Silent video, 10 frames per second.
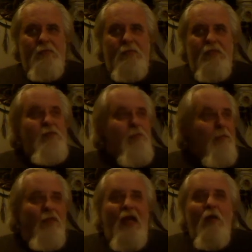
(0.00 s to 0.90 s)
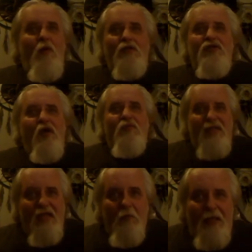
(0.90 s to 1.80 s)
These people that I watch don't
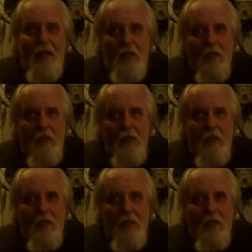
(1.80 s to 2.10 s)
tell me.